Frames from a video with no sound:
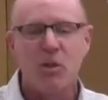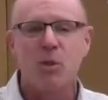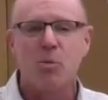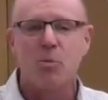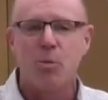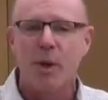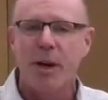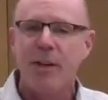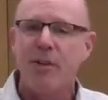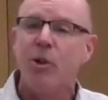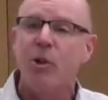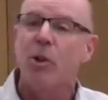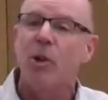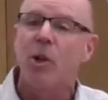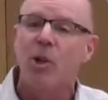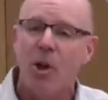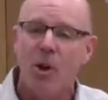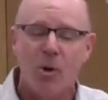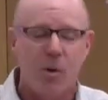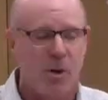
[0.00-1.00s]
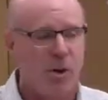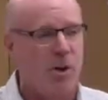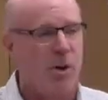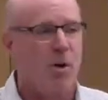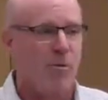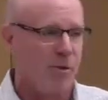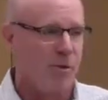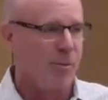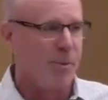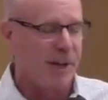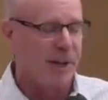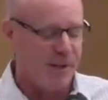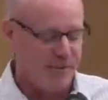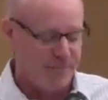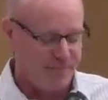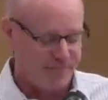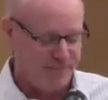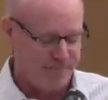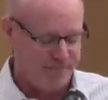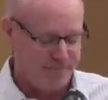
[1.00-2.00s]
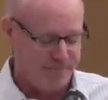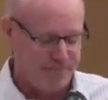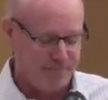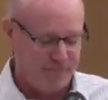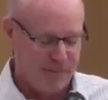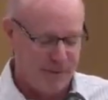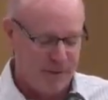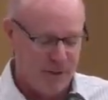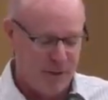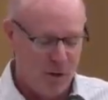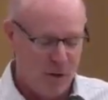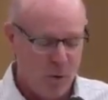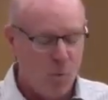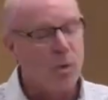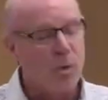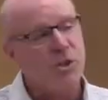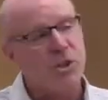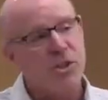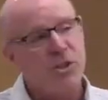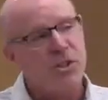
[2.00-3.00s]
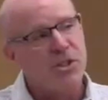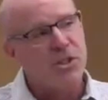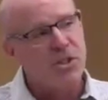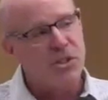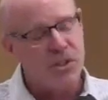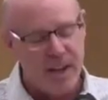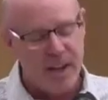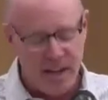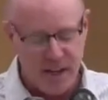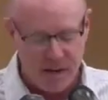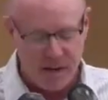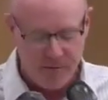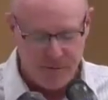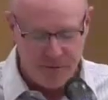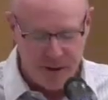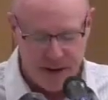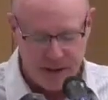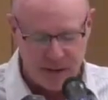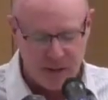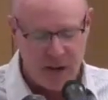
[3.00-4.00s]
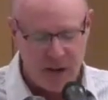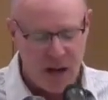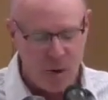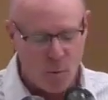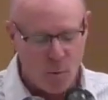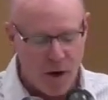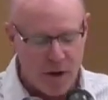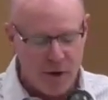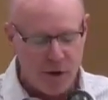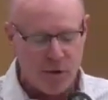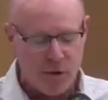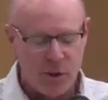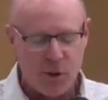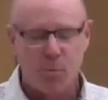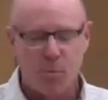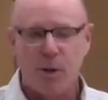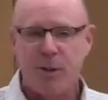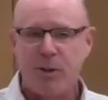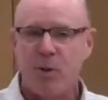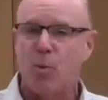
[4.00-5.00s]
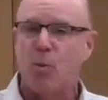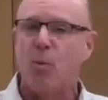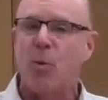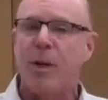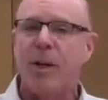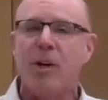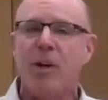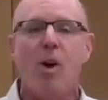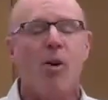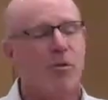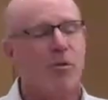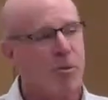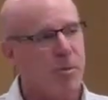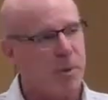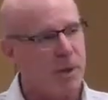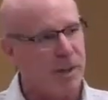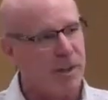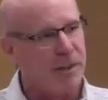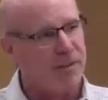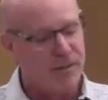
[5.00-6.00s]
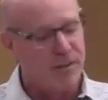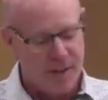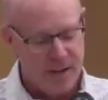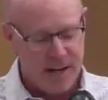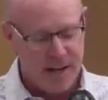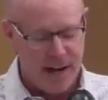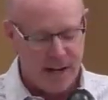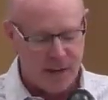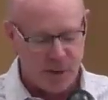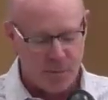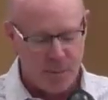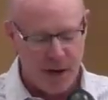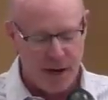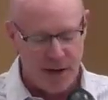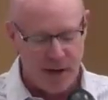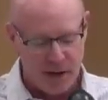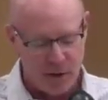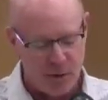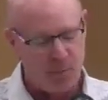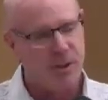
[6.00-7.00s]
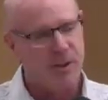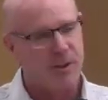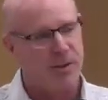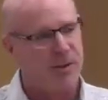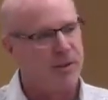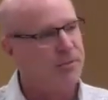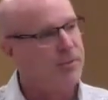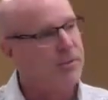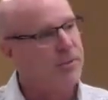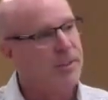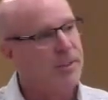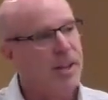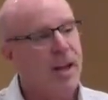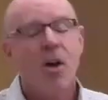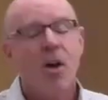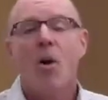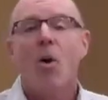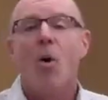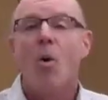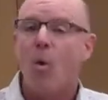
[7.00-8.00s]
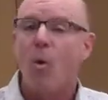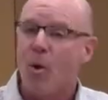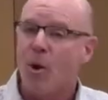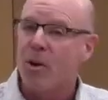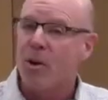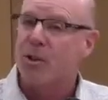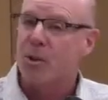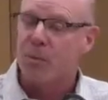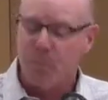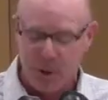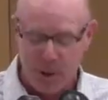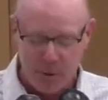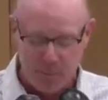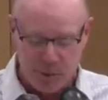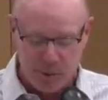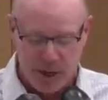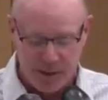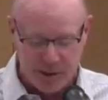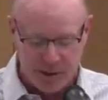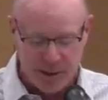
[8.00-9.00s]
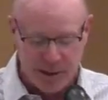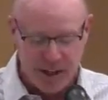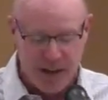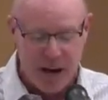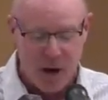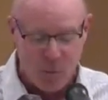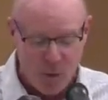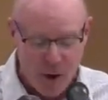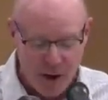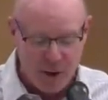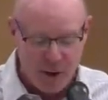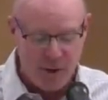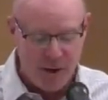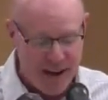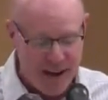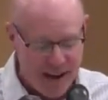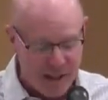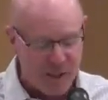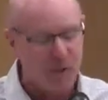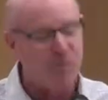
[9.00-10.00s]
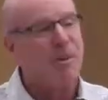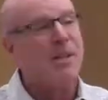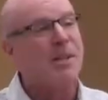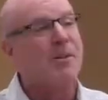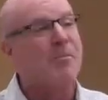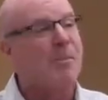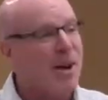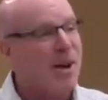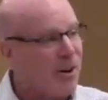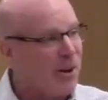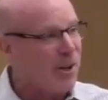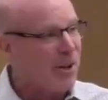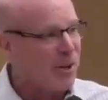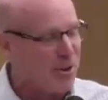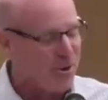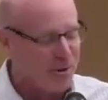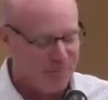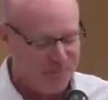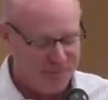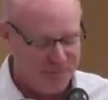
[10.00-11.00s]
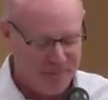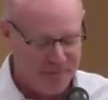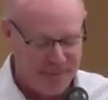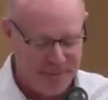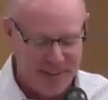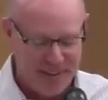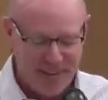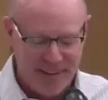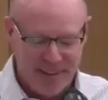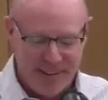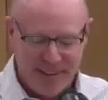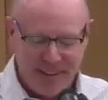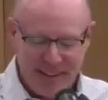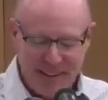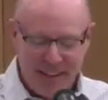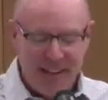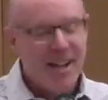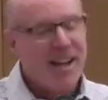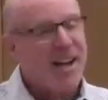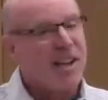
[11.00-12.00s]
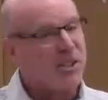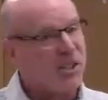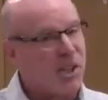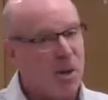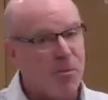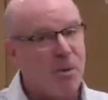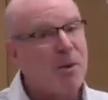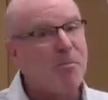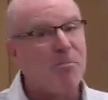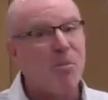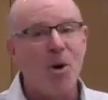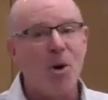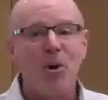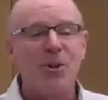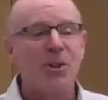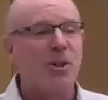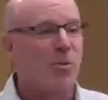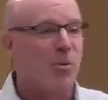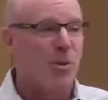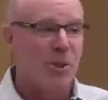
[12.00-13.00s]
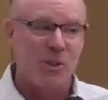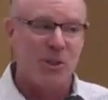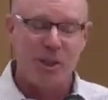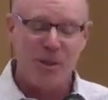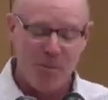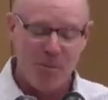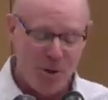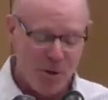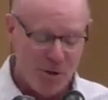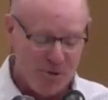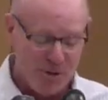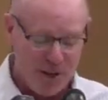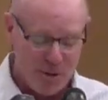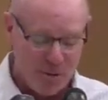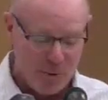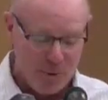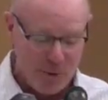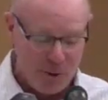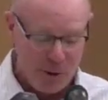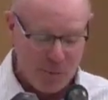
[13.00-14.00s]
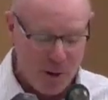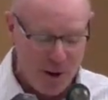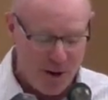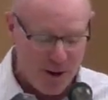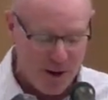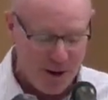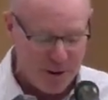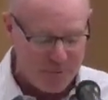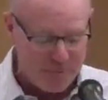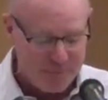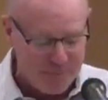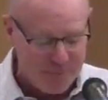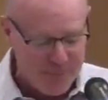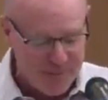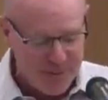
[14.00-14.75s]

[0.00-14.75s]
Spread your cloak over me. Which is to say, in effect, I want you to spread your wing over me as my husband. Or, to put it bluntly, I want you to ask me to marry you. A somewhat bold and risky move on Ruth's part.